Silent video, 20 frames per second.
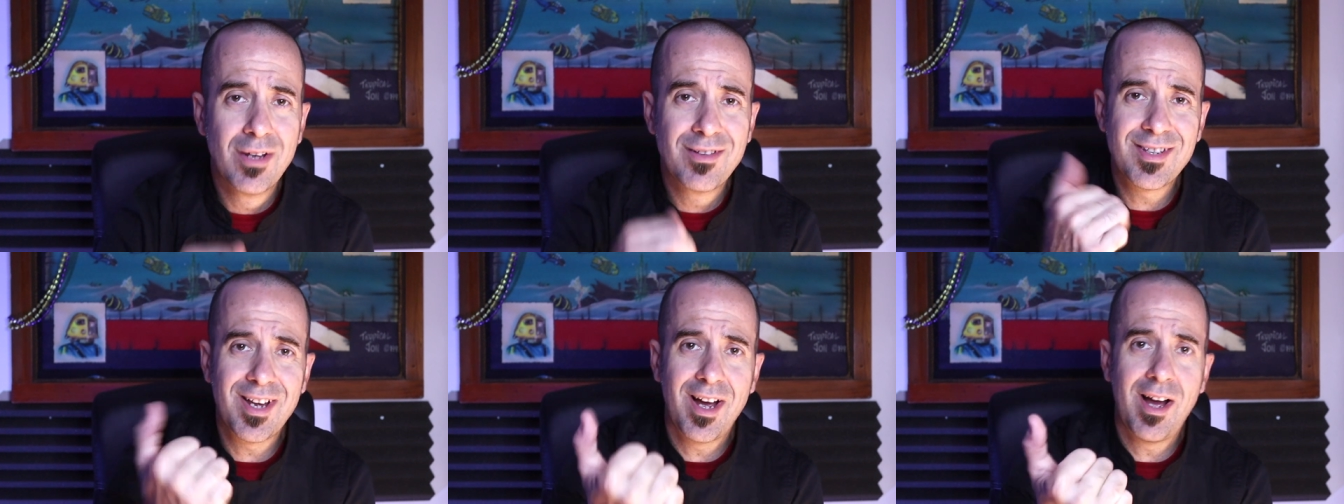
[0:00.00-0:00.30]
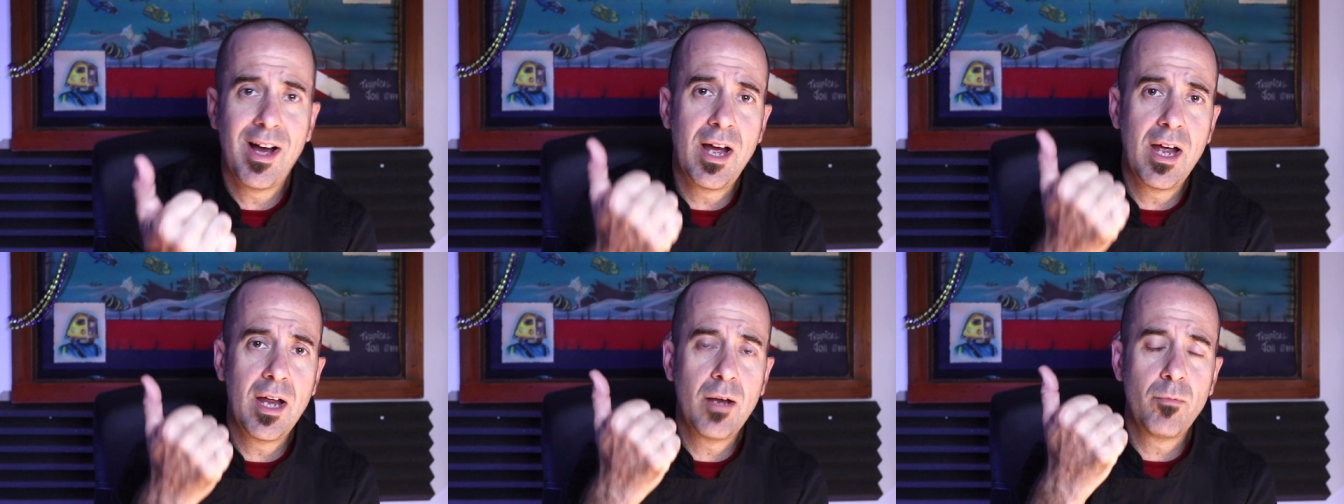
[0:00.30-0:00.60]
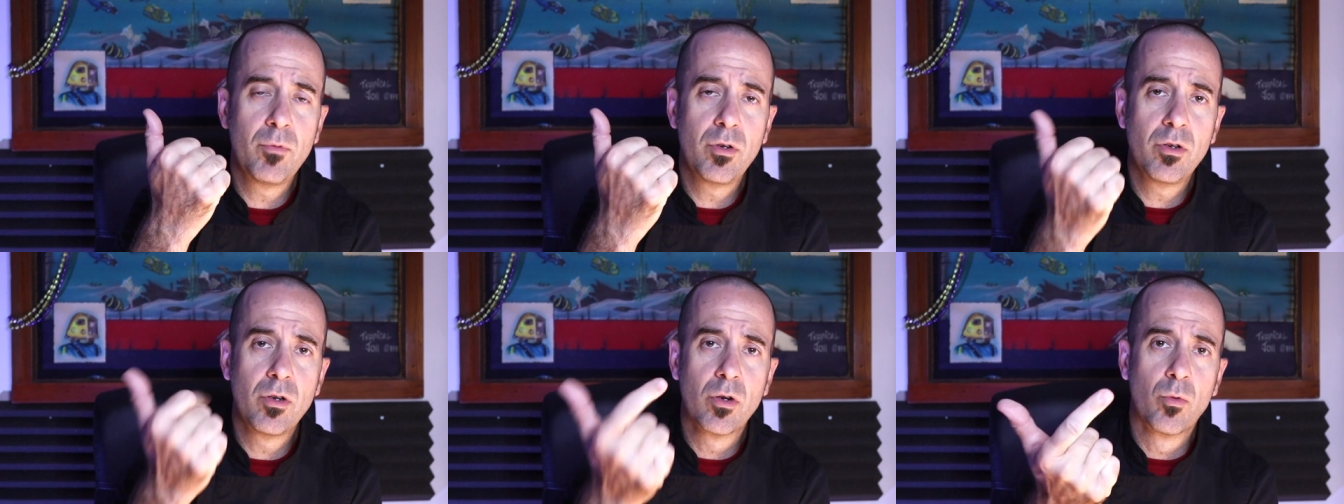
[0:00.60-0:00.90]

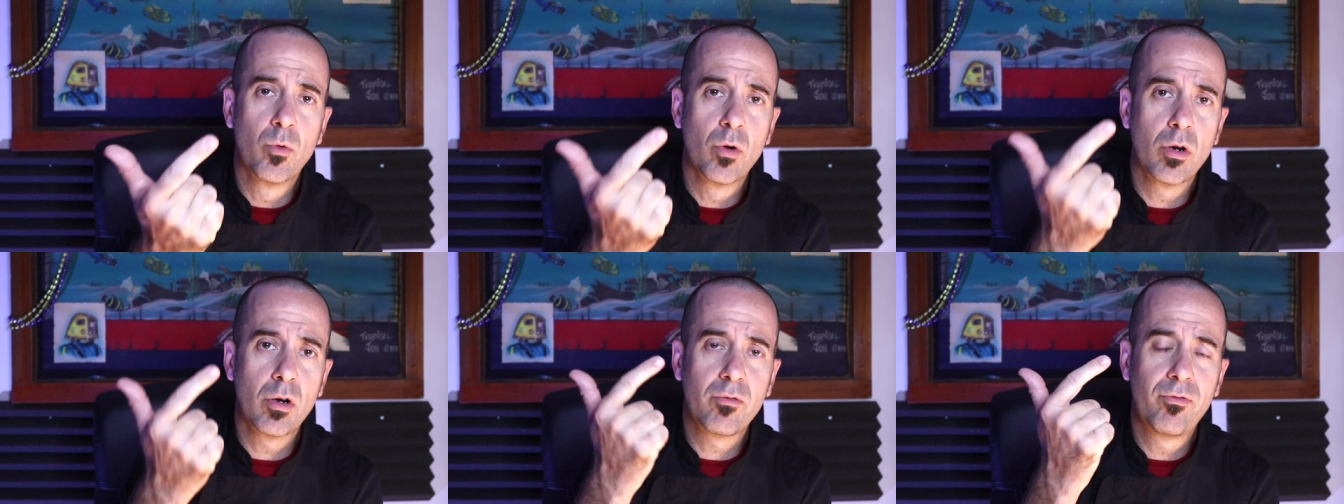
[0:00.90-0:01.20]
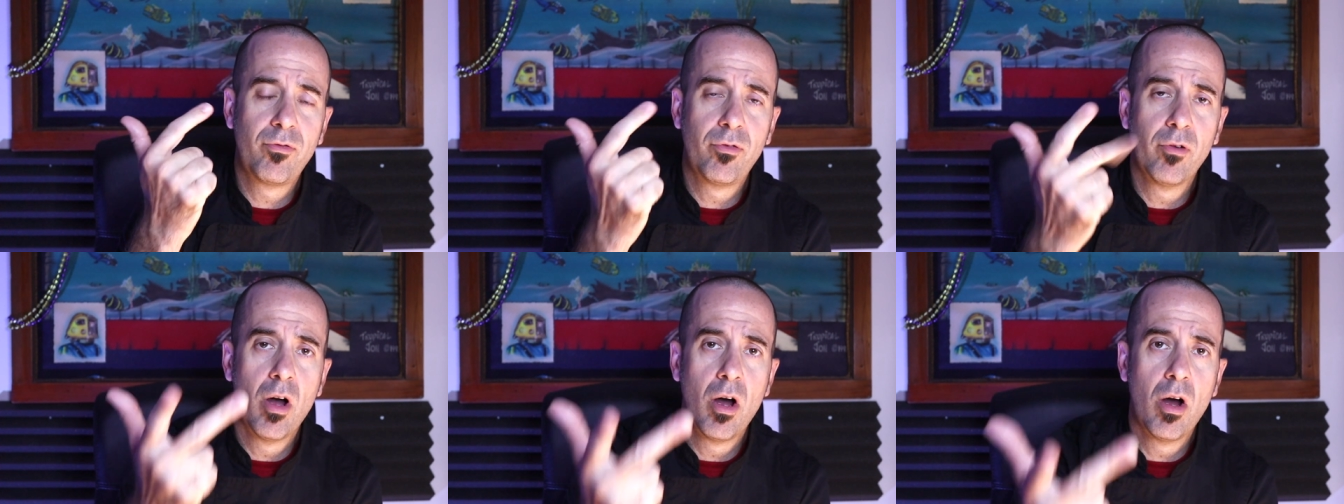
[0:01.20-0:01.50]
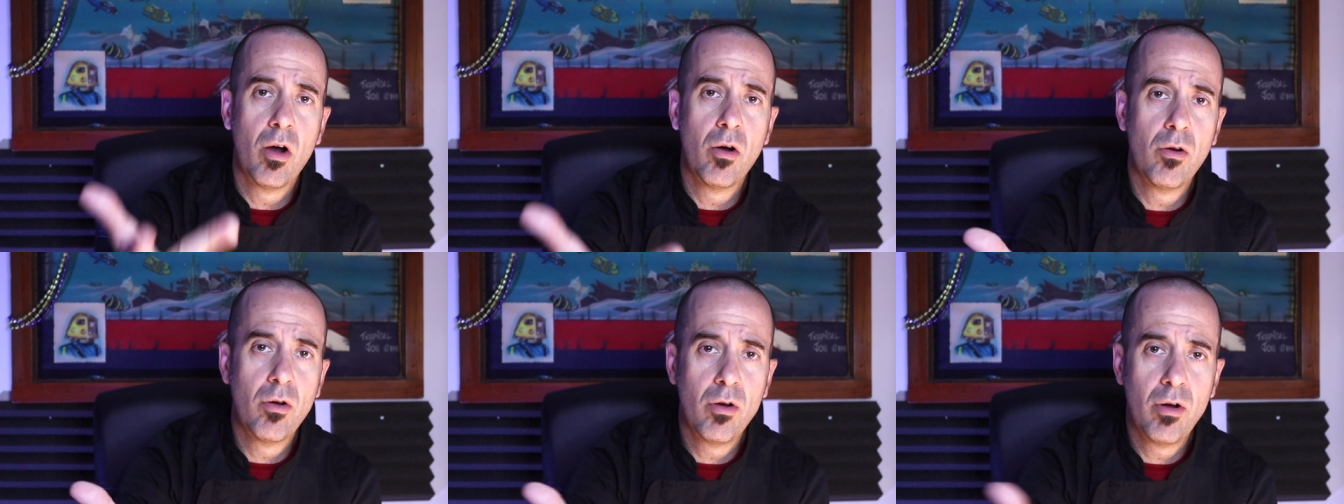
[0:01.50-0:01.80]
time, your
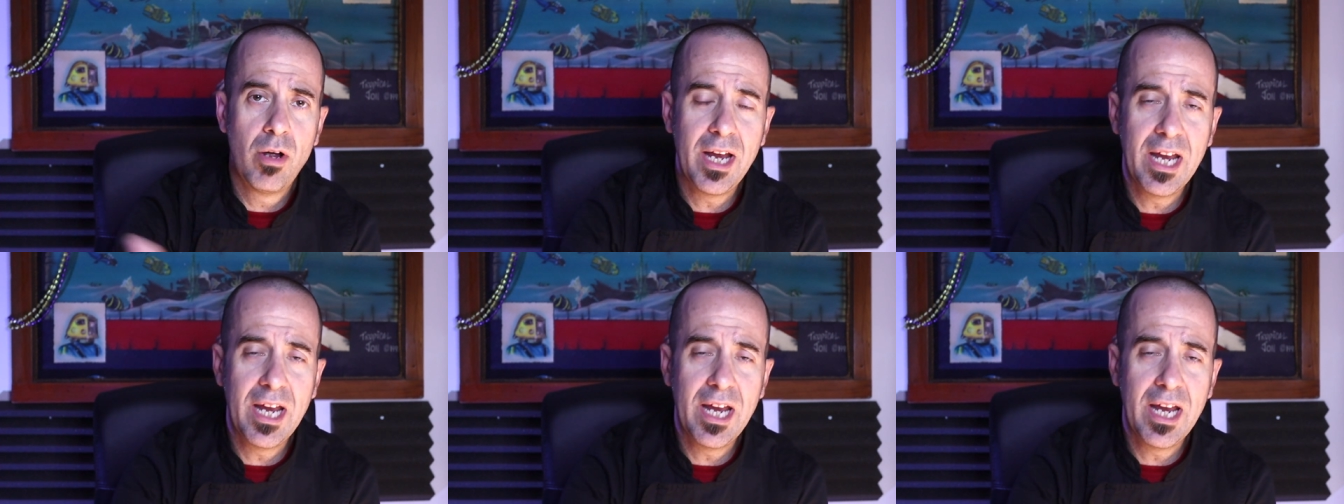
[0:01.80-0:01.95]
workflow,